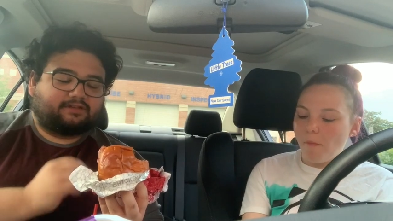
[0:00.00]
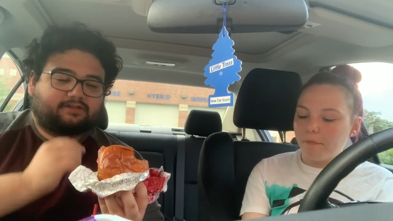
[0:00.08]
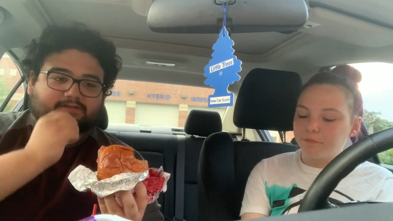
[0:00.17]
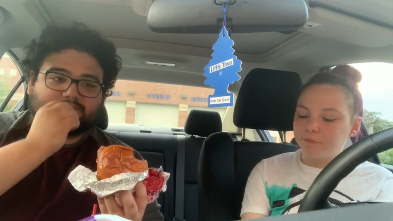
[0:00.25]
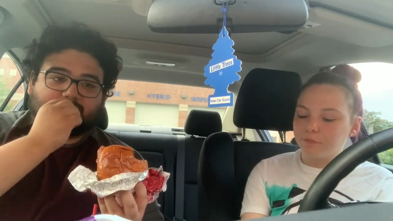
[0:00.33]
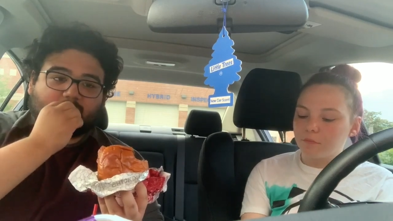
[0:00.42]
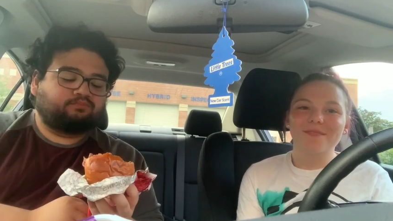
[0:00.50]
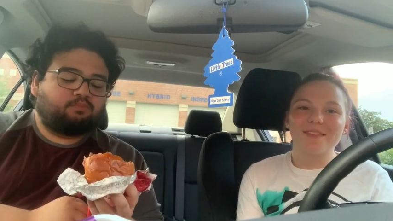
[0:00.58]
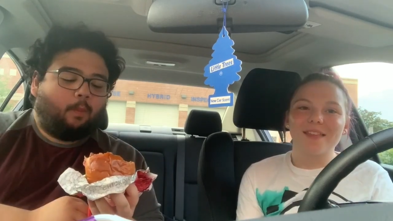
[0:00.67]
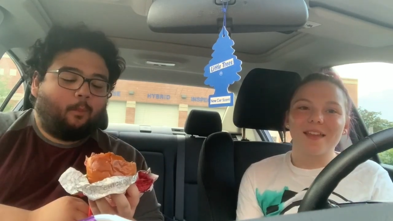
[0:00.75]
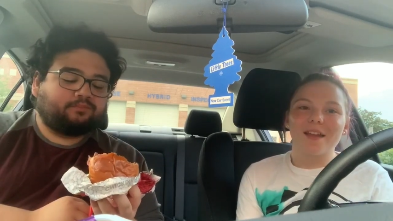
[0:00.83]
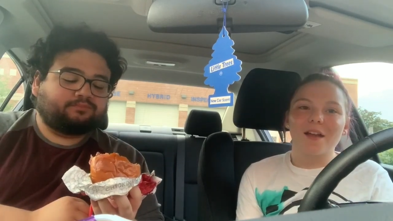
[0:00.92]
Speaker 1: kiss
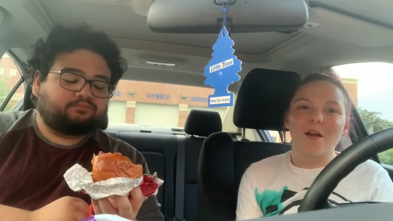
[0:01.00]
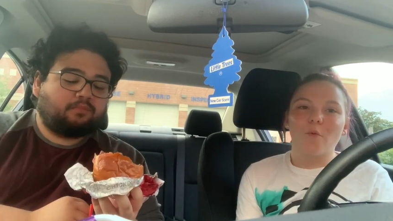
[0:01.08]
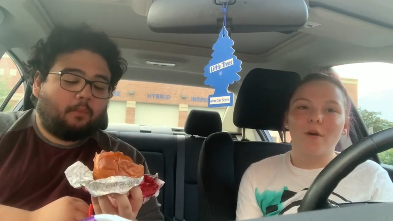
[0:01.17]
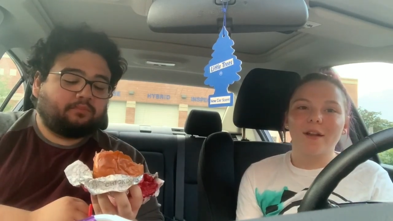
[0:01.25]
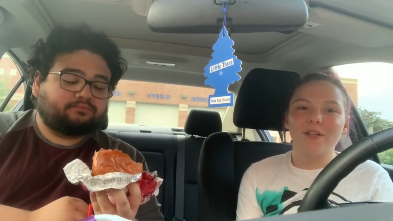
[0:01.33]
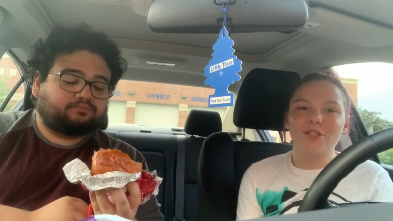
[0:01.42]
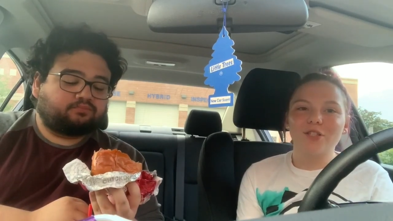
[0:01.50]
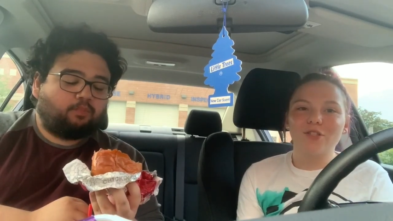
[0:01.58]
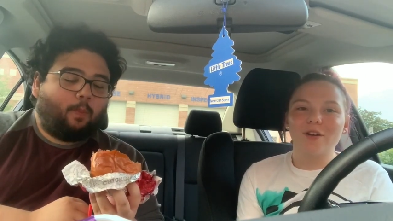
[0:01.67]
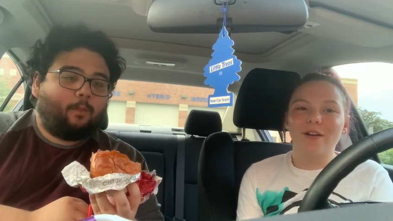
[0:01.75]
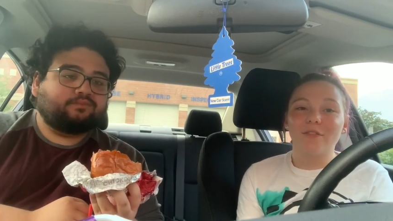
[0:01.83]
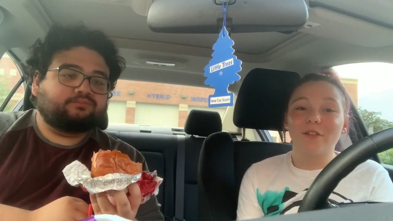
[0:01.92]
Speaker 2: what age
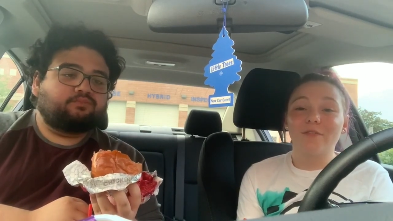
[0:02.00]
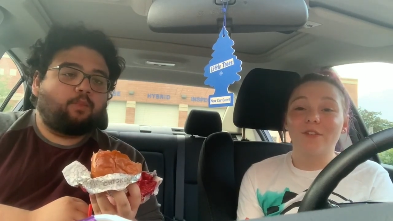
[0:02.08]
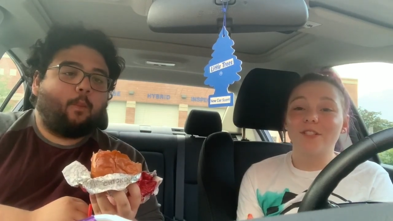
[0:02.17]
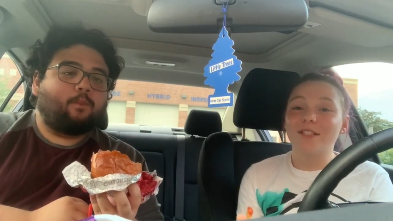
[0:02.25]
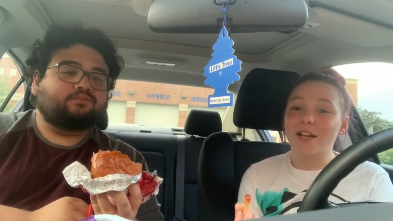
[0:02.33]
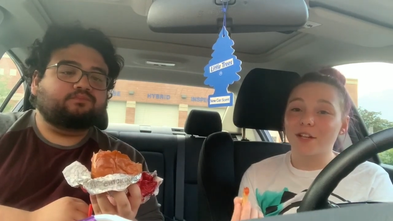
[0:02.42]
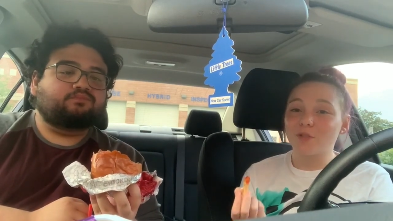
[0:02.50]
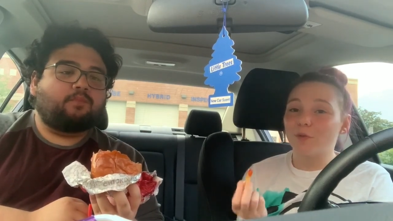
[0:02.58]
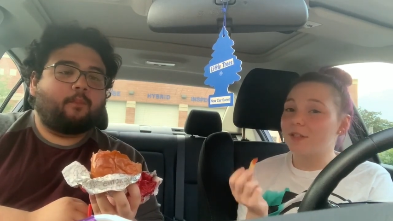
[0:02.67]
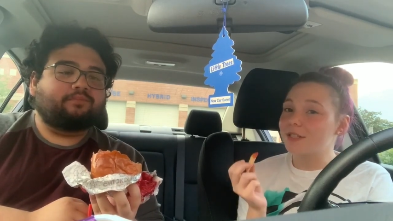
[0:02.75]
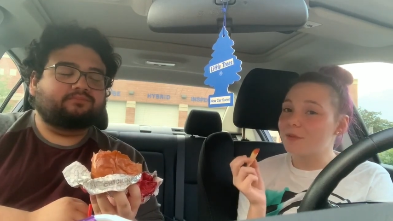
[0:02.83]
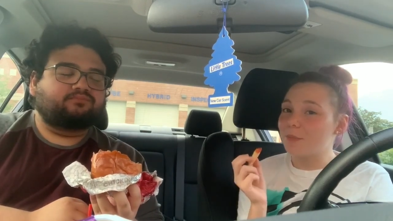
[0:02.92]
did you have your first
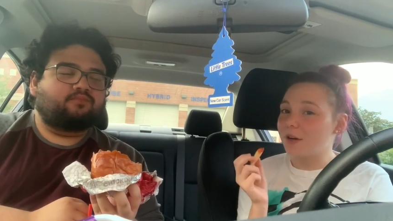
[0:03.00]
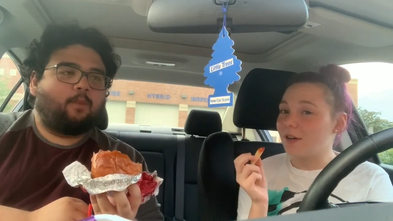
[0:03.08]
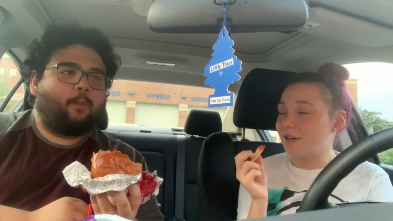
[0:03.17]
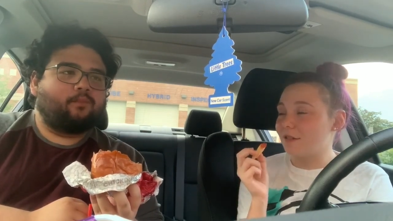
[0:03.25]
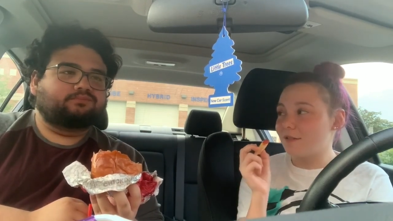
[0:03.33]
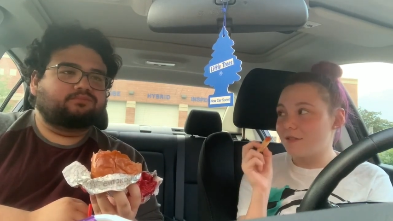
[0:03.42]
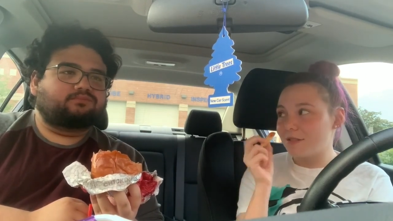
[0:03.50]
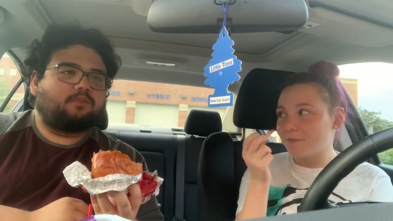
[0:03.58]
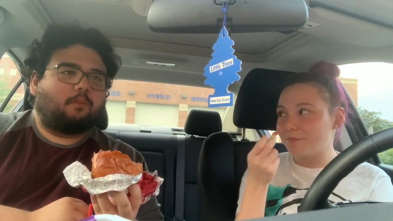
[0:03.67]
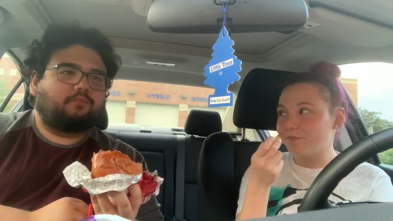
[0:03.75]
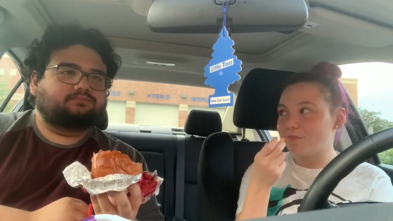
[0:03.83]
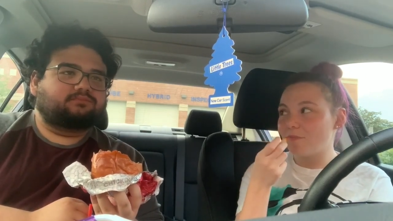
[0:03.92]
sexual
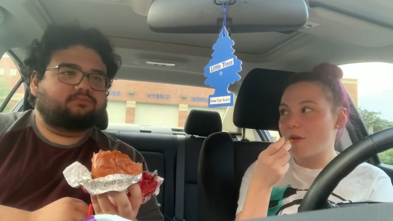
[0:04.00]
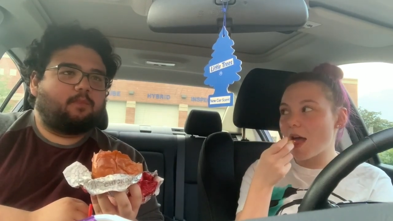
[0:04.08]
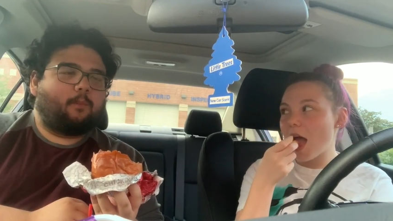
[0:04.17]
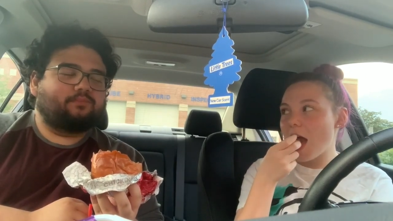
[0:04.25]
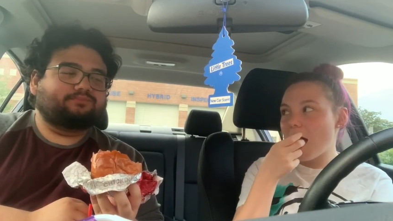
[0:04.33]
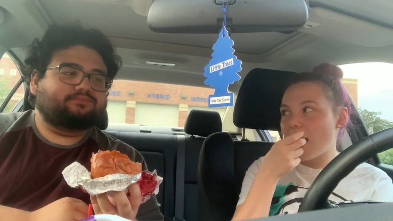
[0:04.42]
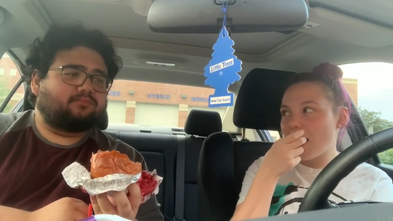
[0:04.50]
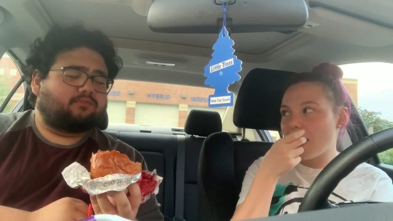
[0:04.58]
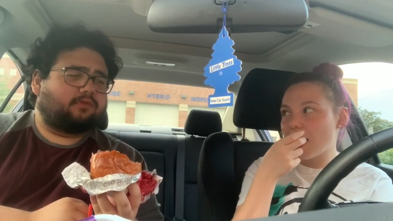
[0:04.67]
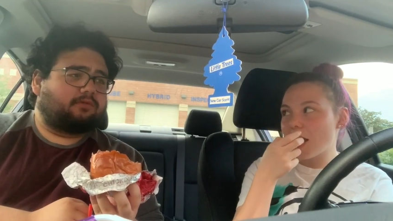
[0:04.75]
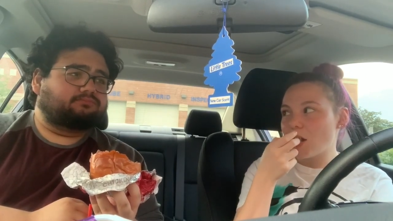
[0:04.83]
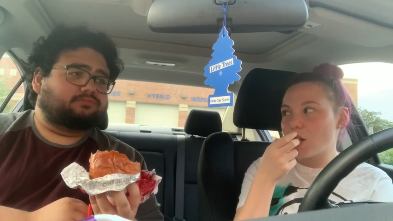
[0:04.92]
experience
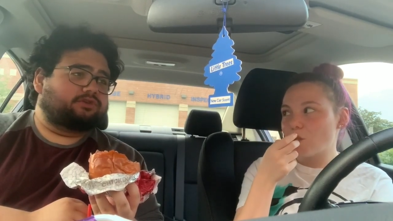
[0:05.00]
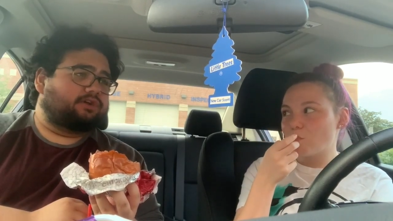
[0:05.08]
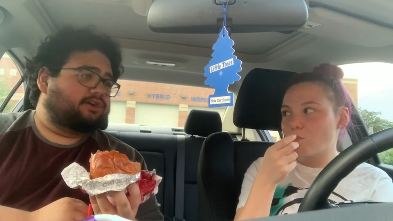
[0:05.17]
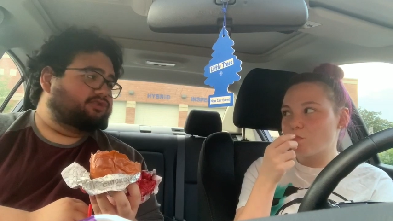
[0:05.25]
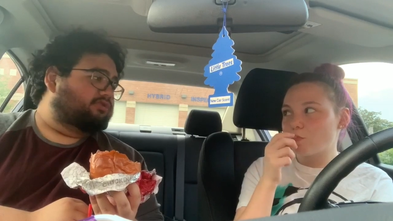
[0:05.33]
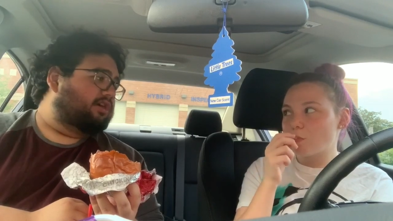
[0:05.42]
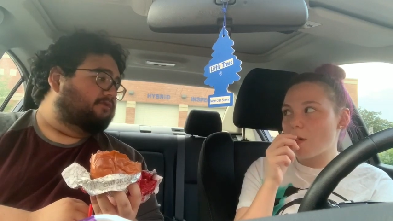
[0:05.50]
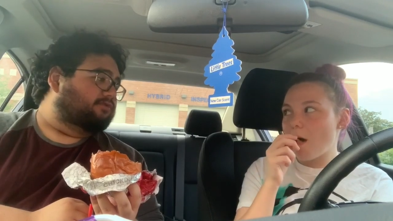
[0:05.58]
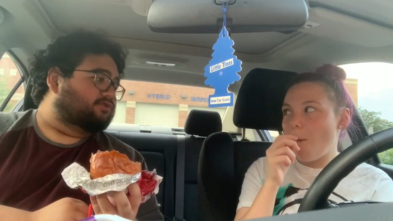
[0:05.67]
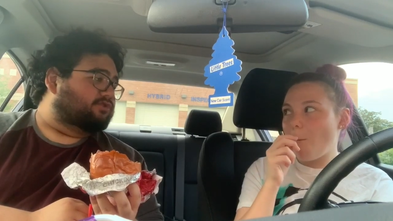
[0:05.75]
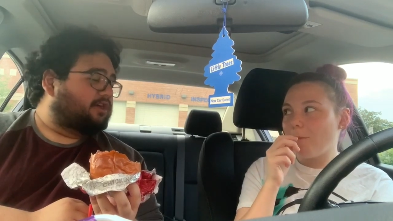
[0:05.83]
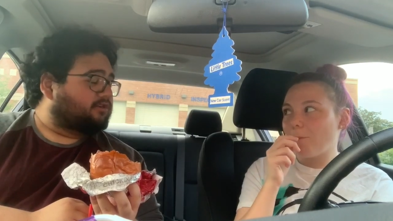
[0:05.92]
Speaker 1: you guys are
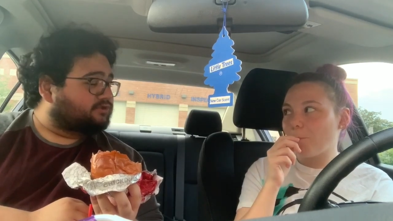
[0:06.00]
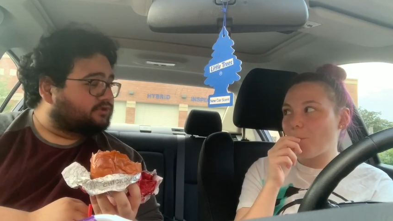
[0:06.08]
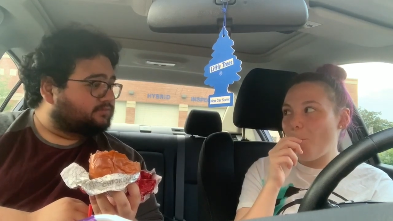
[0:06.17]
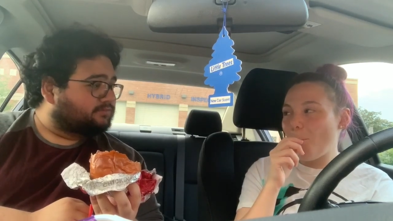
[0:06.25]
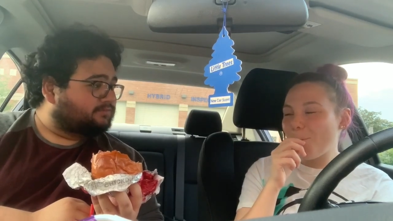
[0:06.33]
having sex